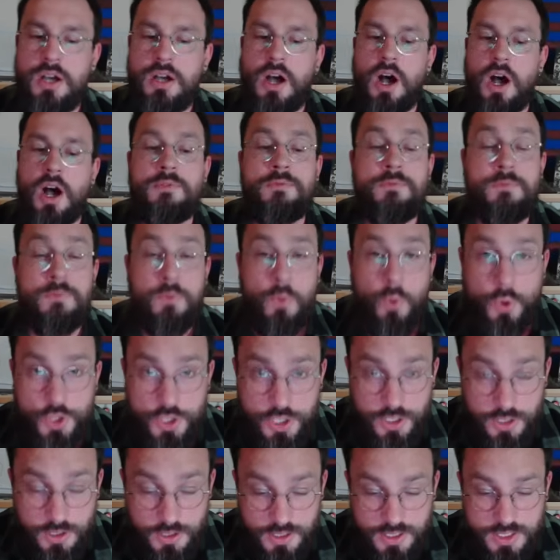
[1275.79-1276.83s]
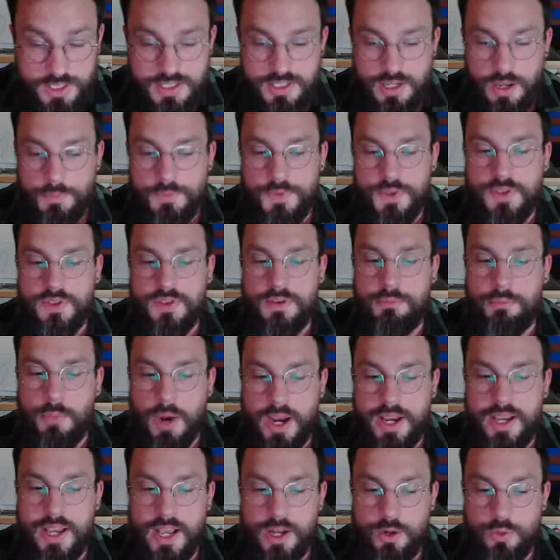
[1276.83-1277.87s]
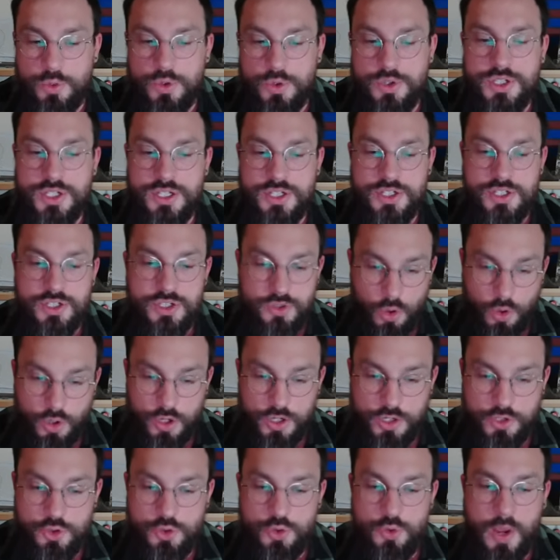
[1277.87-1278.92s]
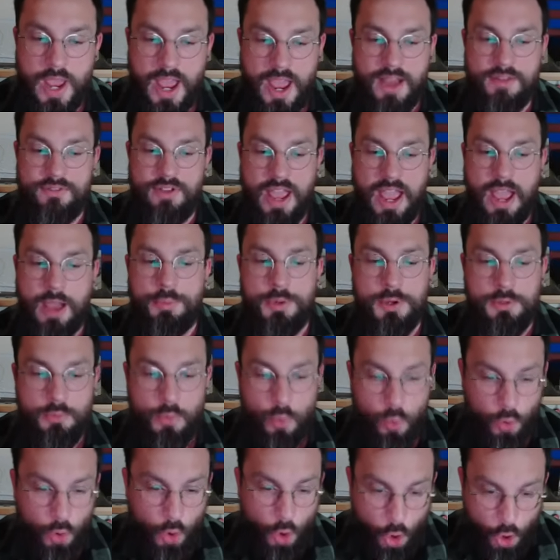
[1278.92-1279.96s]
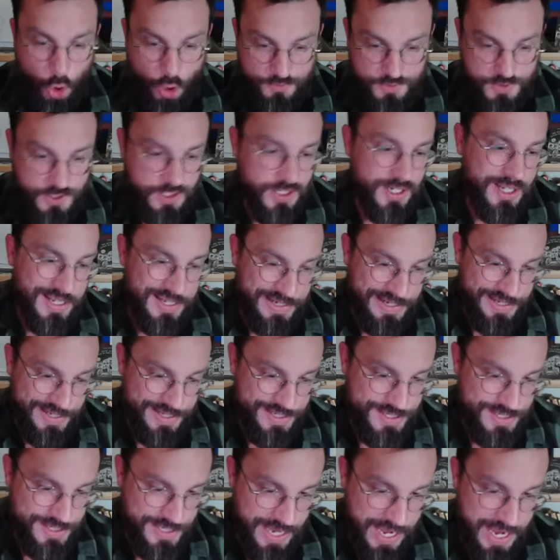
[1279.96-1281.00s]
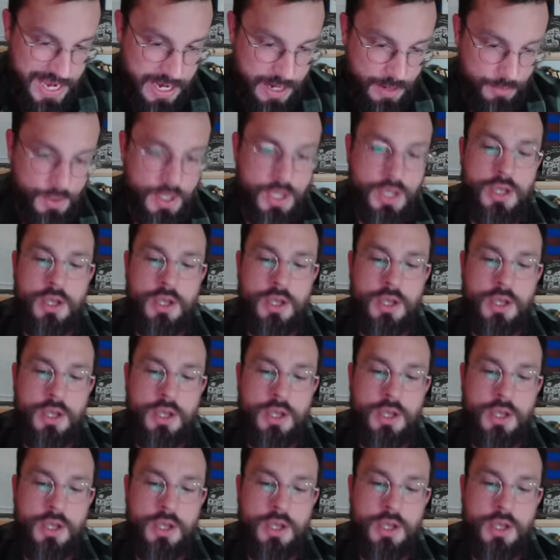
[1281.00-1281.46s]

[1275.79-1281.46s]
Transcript: unfortunately, something that Mike Edwards has started to have happen more often in his game